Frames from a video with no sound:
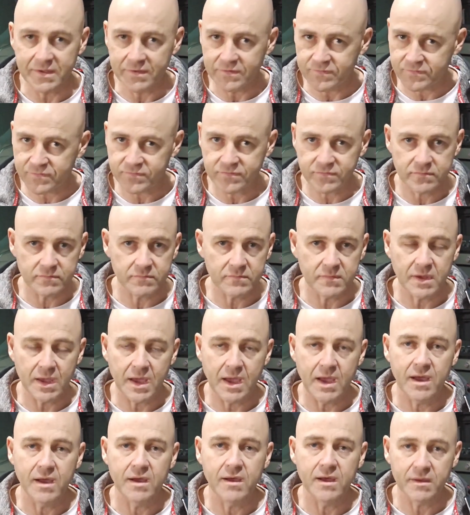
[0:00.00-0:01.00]
is
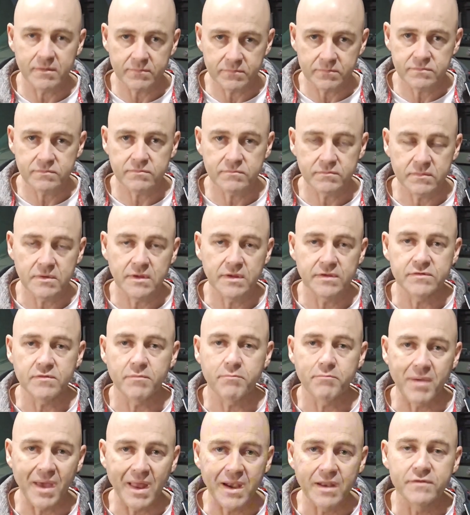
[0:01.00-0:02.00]
a
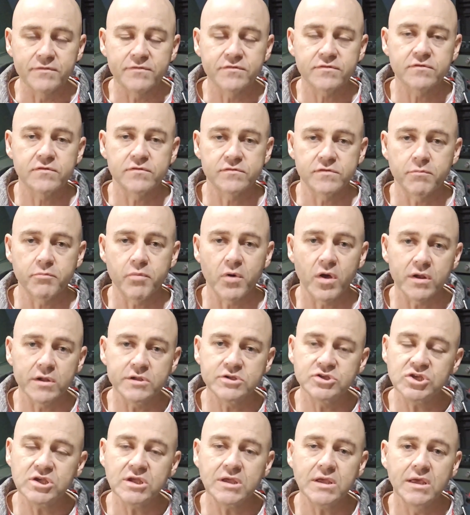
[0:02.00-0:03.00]
balanced
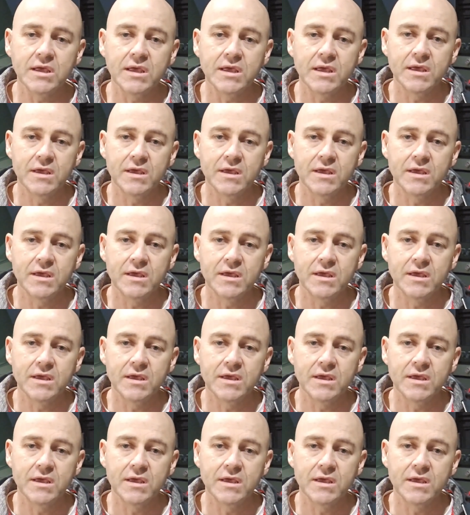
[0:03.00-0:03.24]
topology.